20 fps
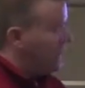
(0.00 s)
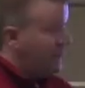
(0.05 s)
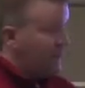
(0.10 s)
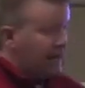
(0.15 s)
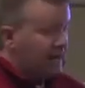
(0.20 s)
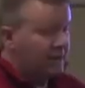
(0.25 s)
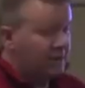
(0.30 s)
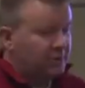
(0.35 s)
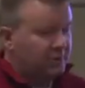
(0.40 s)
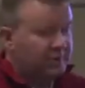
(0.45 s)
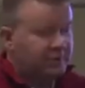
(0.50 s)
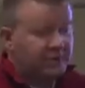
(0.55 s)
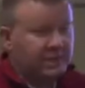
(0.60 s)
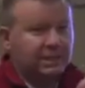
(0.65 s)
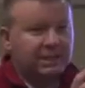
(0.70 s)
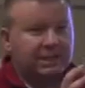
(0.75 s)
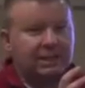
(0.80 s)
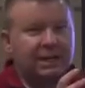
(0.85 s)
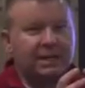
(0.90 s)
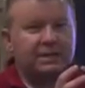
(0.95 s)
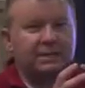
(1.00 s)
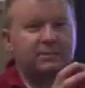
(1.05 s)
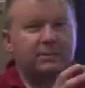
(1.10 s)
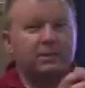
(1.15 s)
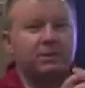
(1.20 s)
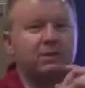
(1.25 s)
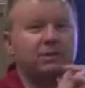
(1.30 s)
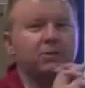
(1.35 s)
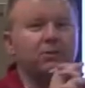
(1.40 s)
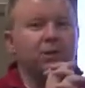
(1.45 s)
and you synthesize them
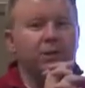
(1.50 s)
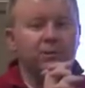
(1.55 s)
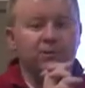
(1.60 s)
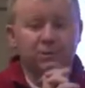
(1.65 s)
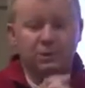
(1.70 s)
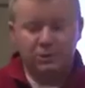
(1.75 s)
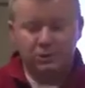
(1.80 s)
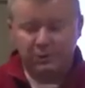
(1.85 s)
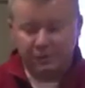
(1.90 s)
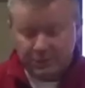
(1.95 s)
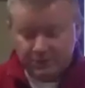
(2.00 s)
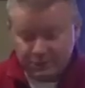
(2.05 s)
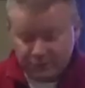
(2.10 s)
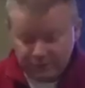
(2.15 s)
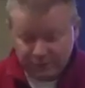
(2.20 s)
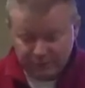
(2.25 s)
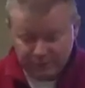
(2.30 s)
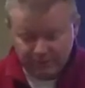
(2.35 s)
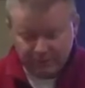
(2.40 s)
into groups. So you can start at the